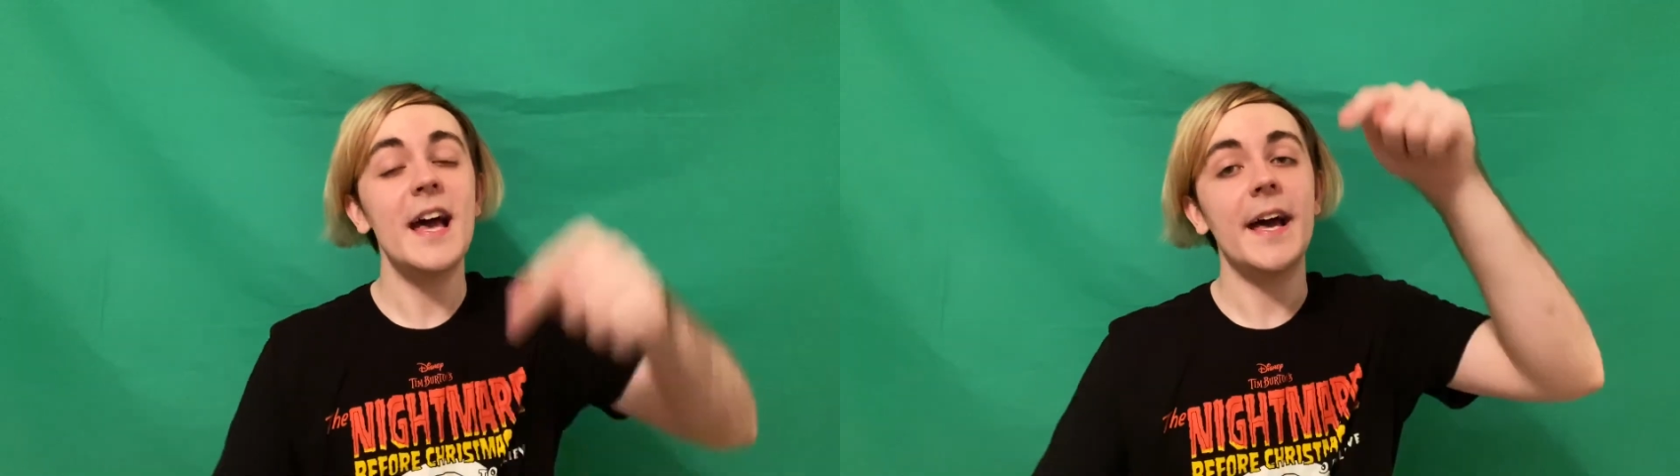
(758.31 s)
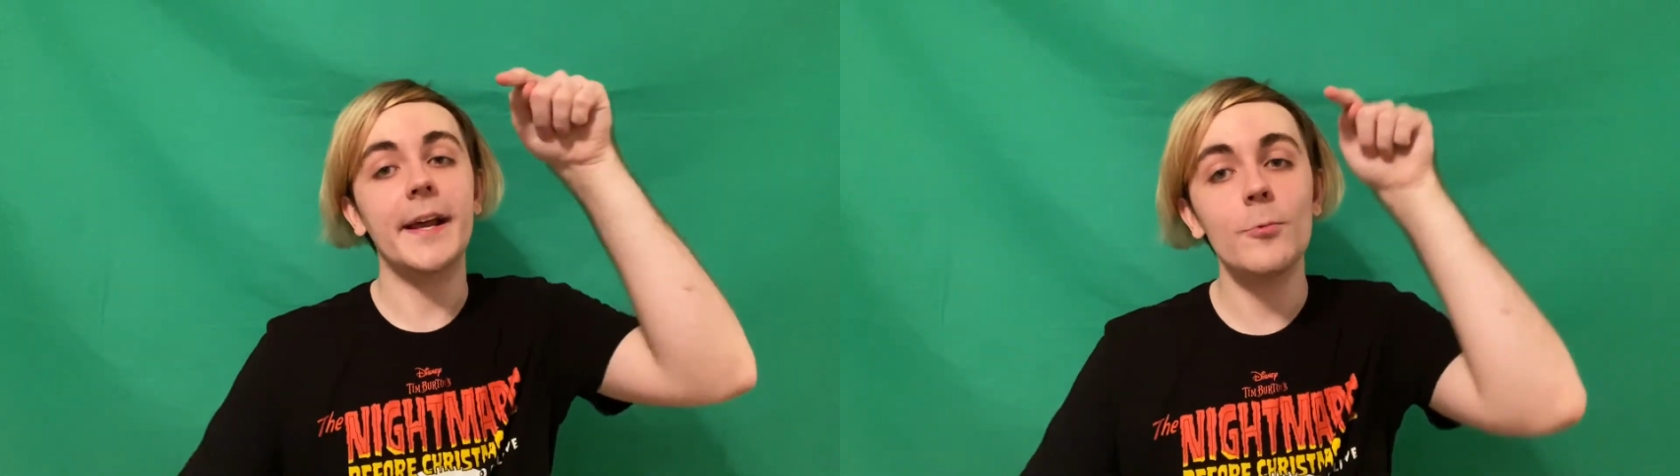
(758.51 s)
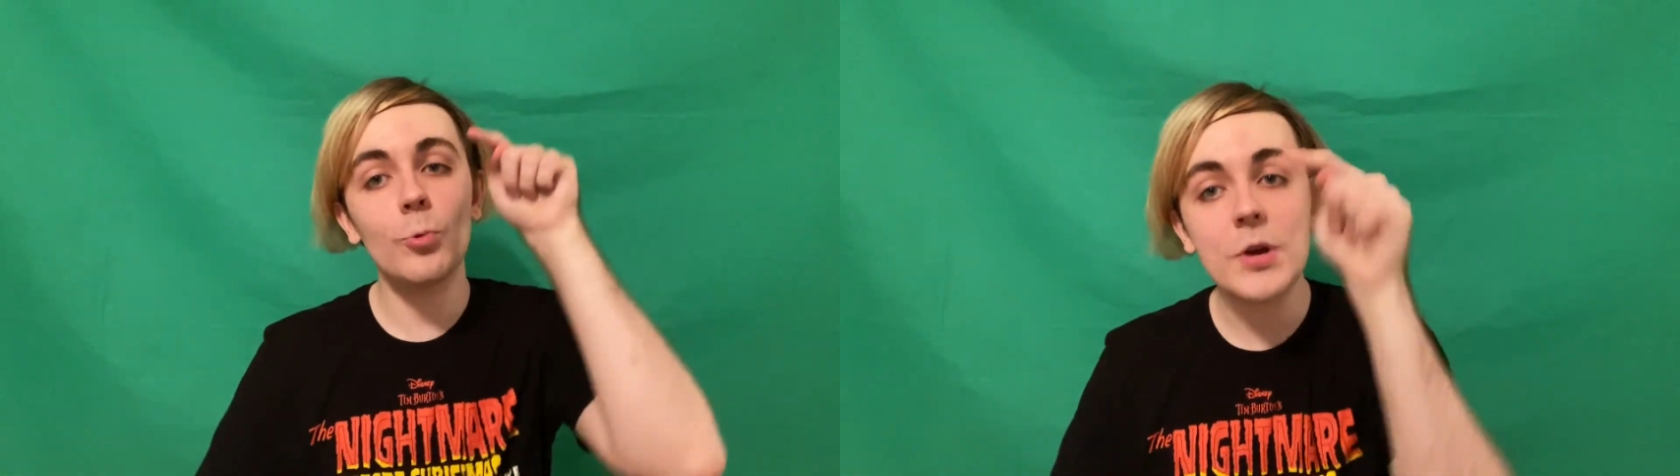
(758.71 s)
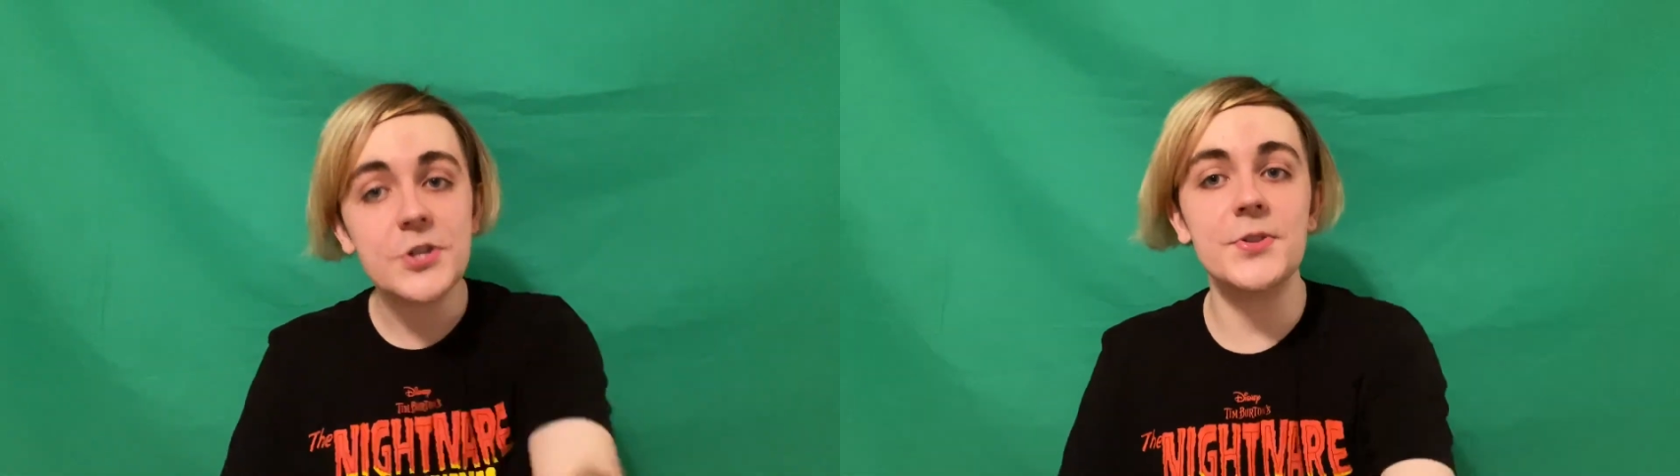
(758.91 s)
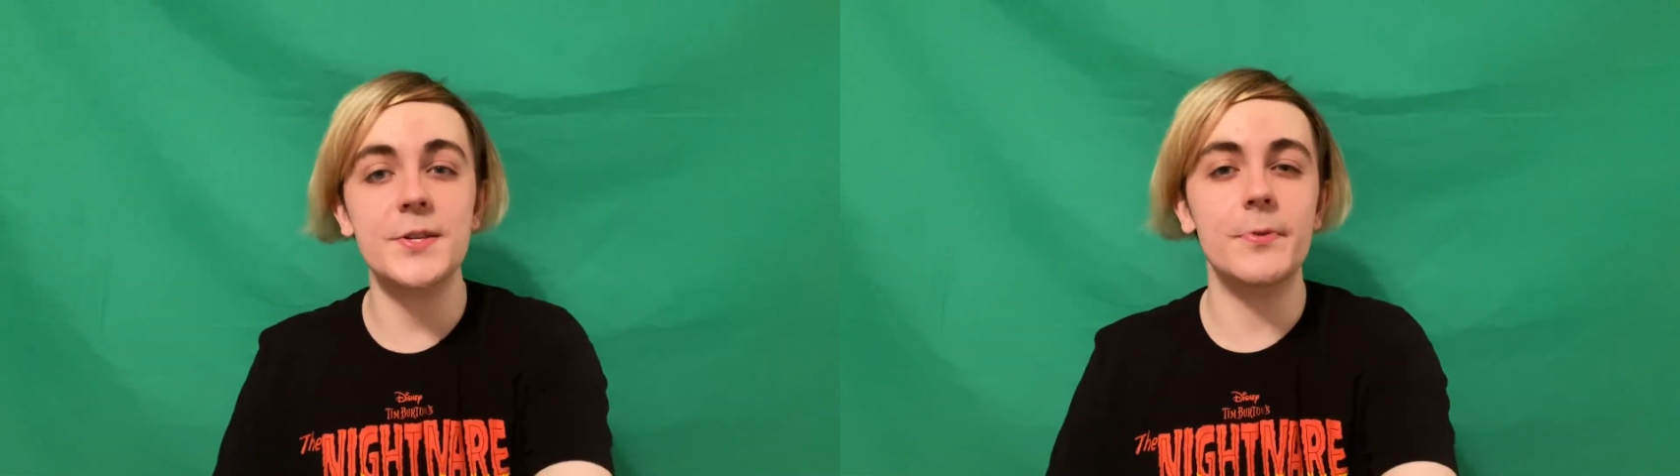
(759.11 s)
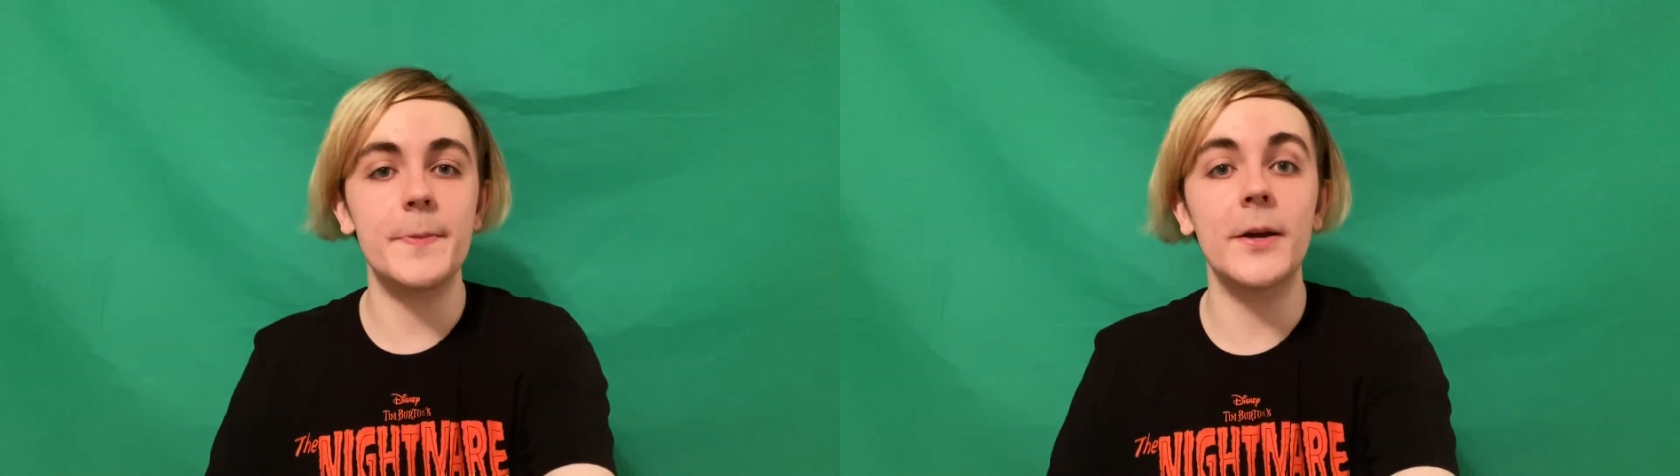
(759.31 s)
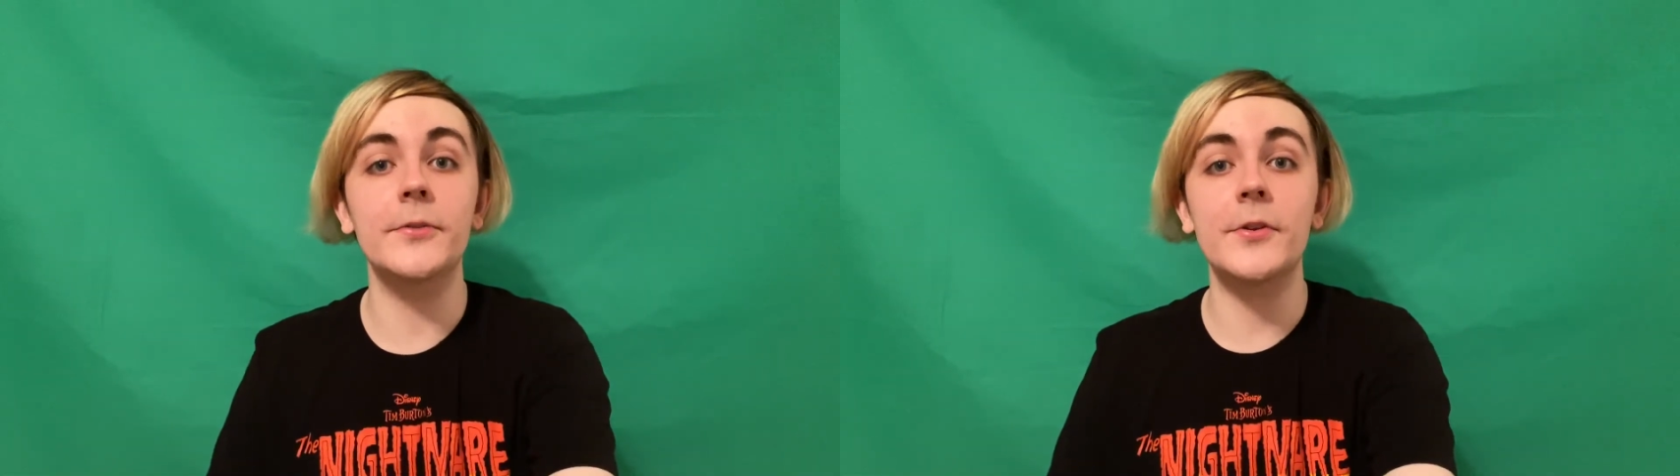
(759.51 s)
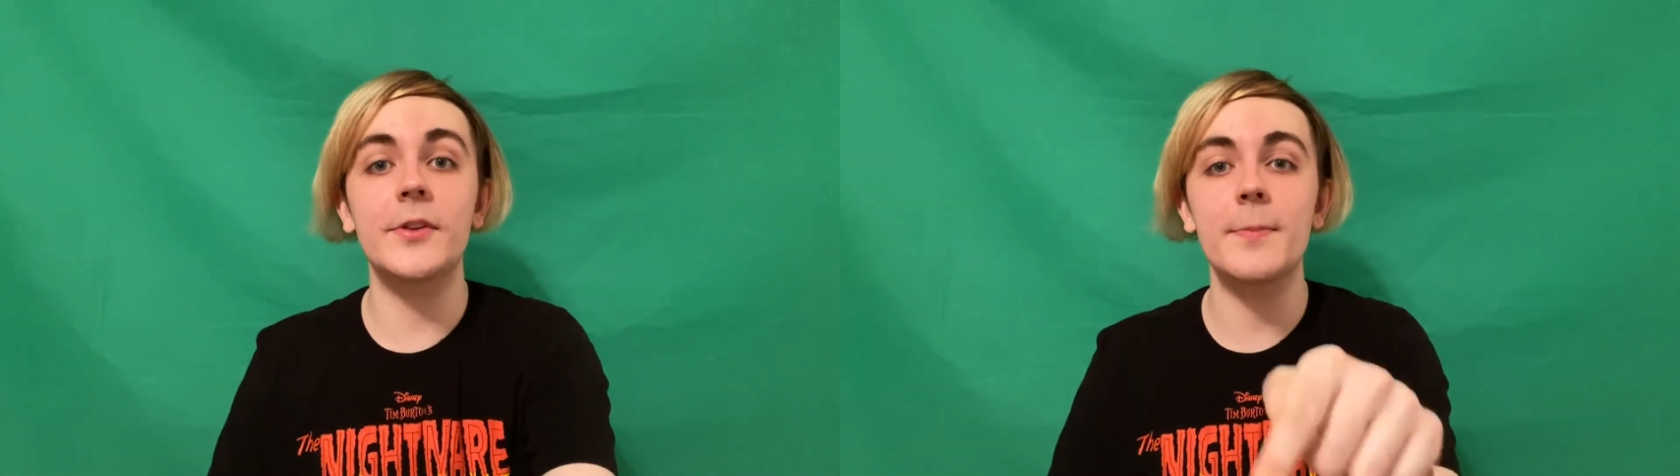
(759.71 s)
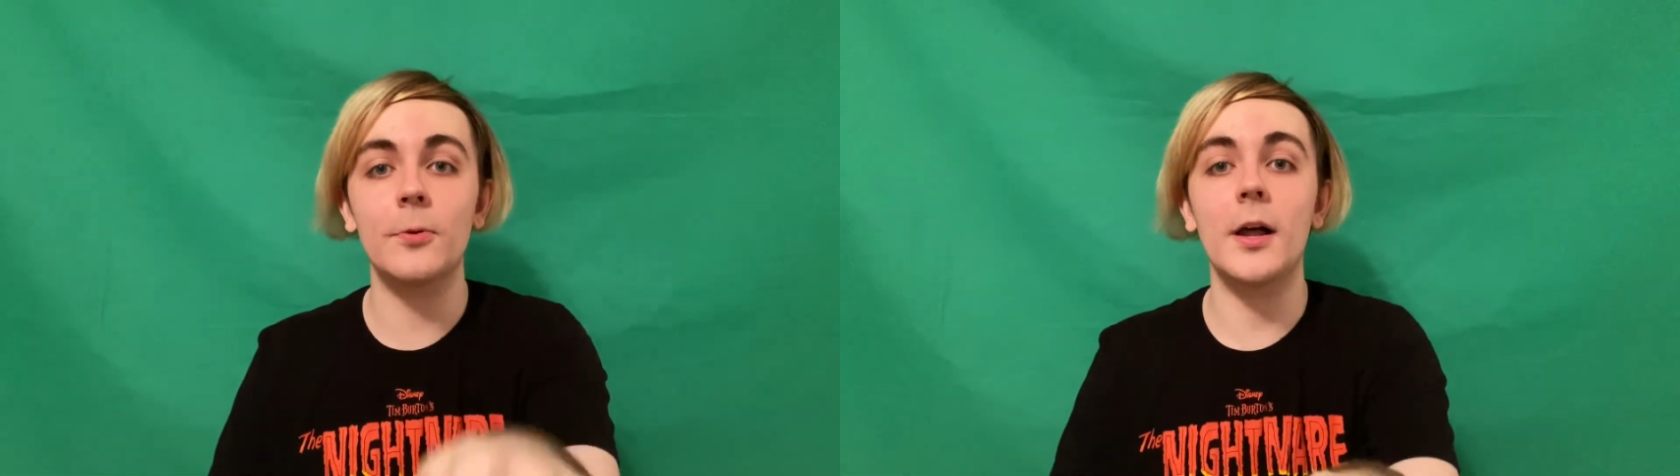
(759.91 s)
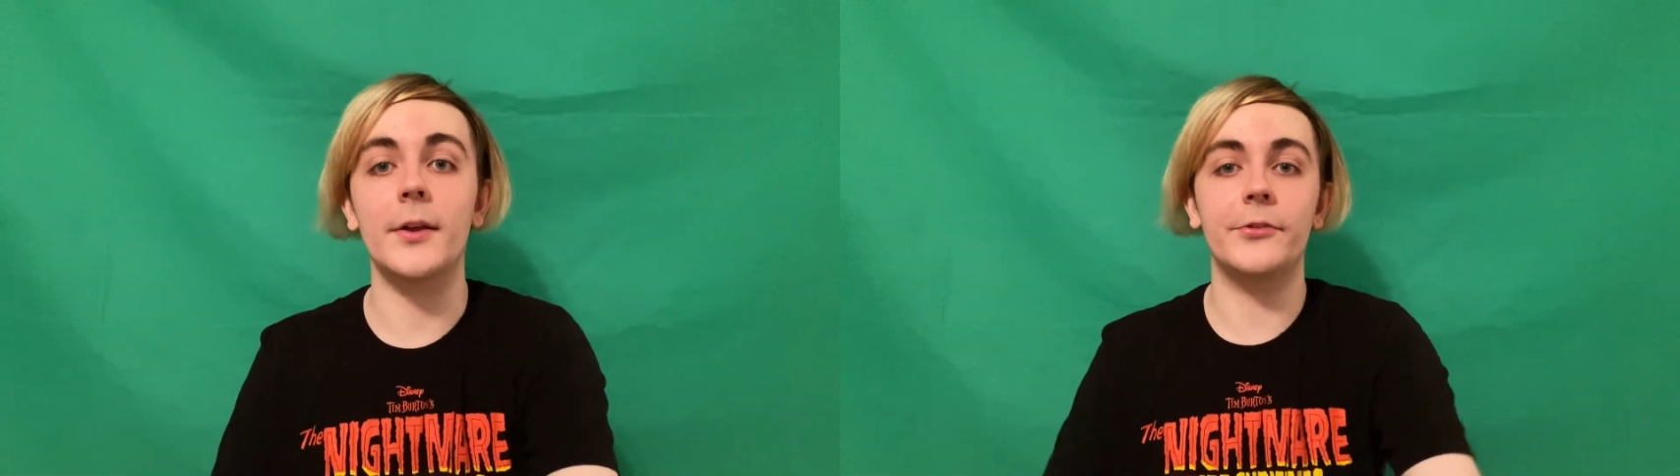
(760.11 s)
And I wish this would be on Disney
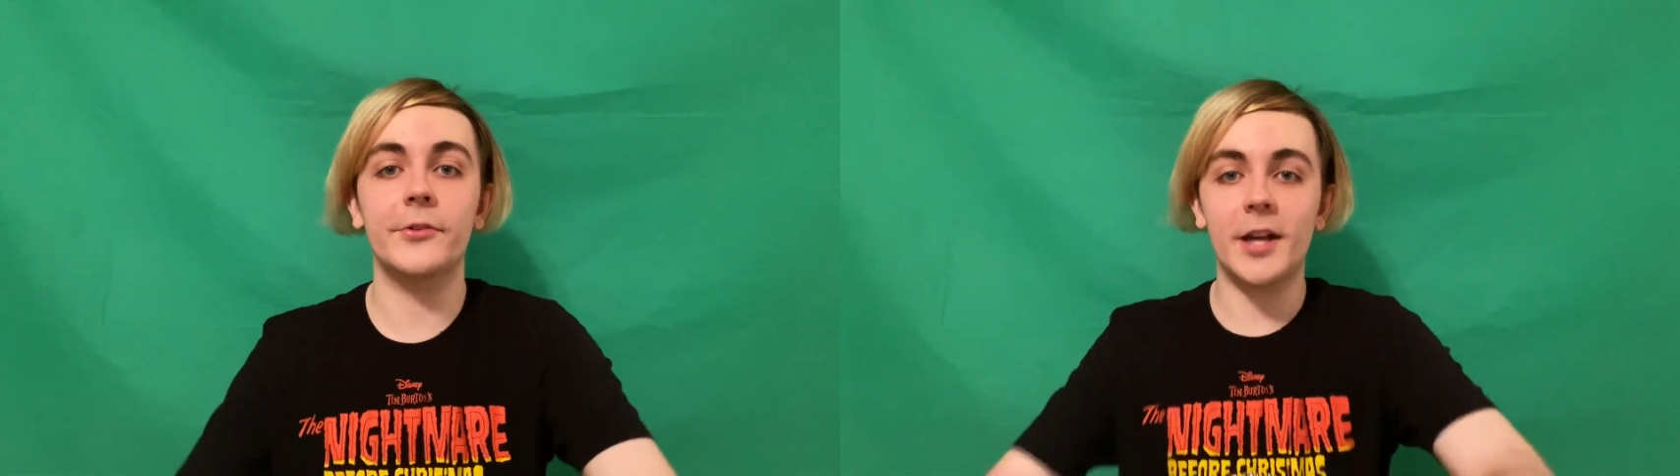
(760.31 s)
Plus.